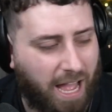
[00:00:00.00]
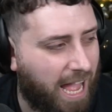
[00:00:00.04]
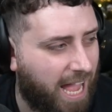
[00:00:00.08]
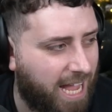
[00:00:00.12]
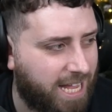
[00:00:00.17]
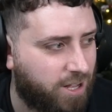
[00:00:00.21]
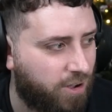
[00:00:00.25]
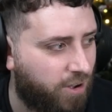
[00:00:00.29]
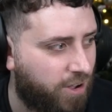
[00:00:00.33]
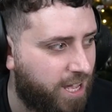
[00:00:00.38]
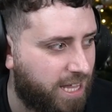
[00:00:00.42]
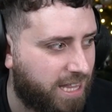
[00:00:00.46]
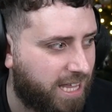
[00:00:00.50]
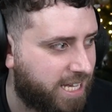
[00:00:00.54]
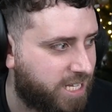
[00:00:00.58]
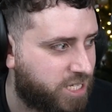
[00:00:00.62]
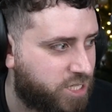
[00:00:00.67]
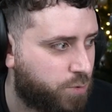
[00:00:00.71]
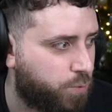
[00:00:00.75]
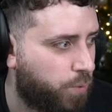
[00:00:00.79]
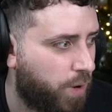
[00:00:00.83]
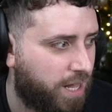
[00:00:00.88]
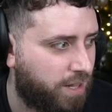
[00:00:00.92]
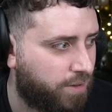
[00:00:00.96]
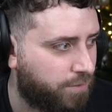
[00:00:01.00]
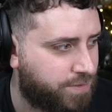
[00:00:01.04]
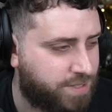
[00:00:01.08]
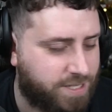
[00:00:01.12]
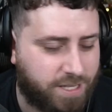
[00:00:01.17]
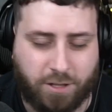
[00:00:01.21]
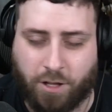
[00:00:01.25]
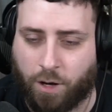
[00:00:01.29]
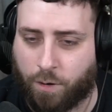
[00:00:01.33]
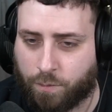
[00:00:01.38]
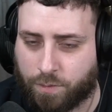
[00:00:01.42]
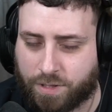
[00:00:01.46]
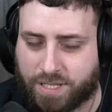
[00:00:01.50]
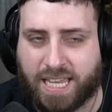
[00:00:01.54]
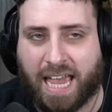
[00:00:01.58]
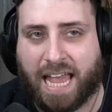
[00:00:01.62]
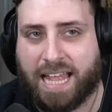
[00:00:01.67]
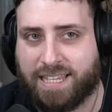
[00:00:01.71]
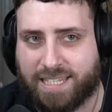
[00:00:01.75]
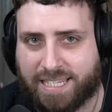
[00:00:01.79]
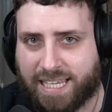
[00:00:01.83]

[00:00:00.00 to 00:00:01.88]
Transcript: I got hit like 10